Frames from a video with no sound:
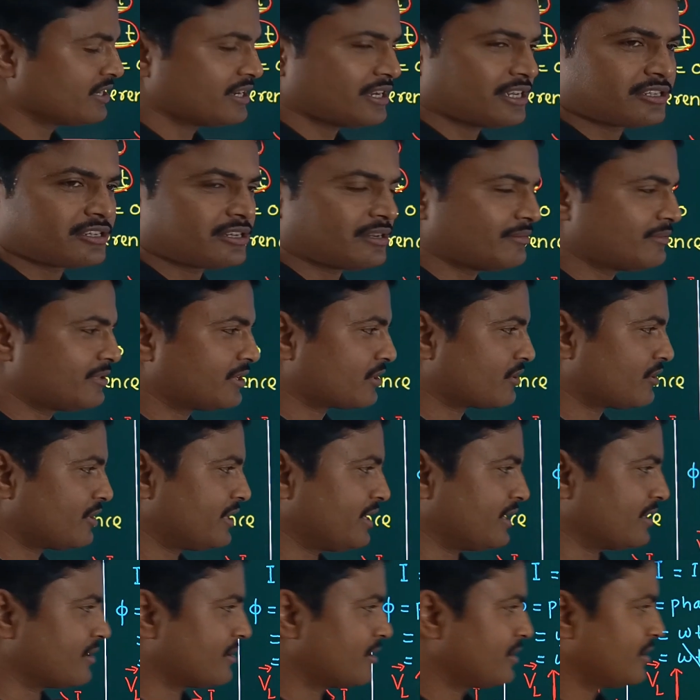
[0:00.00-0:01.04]
direction of the
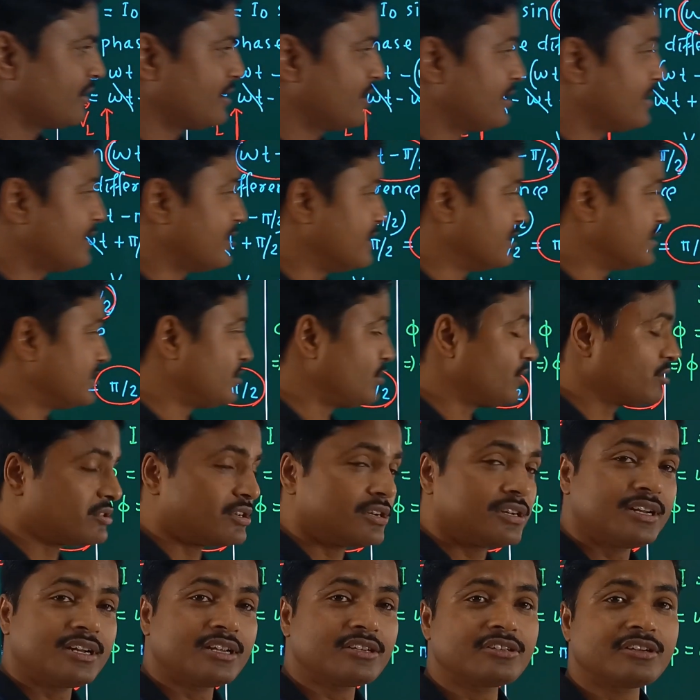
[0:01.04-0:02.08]
current, this is also
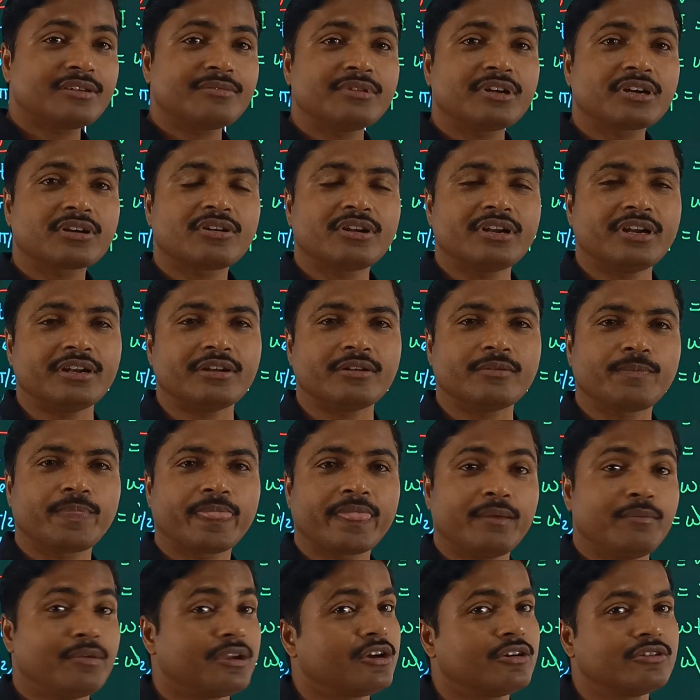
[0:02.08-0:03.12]
direction of the current,
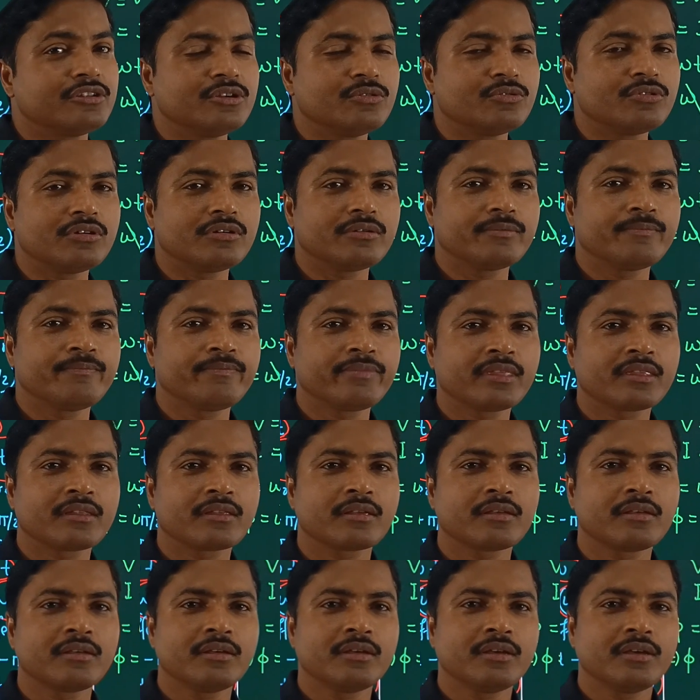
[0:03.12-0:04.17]
because you know
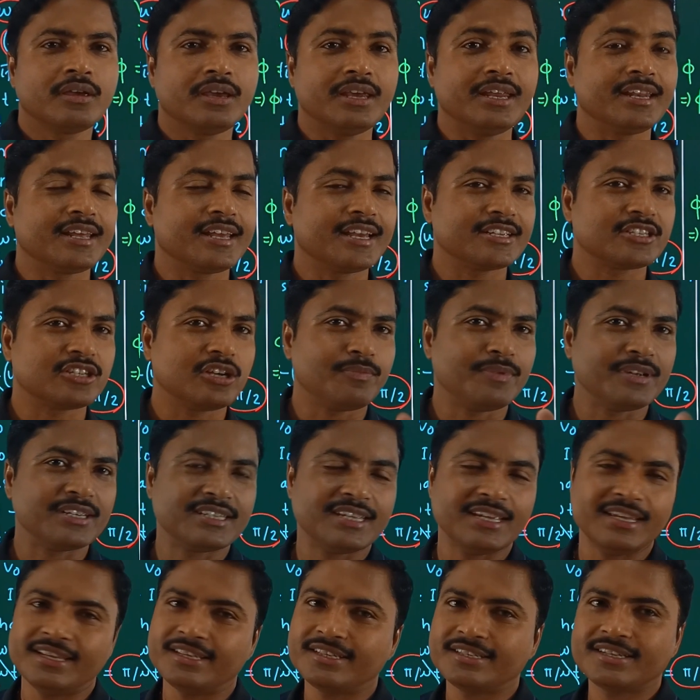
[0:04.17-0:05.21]
in case of a
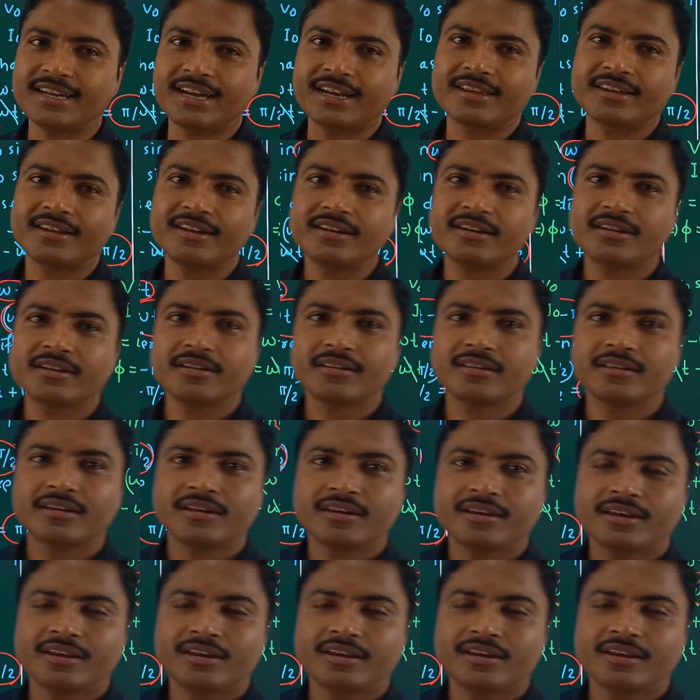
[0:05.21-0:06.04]
series circuit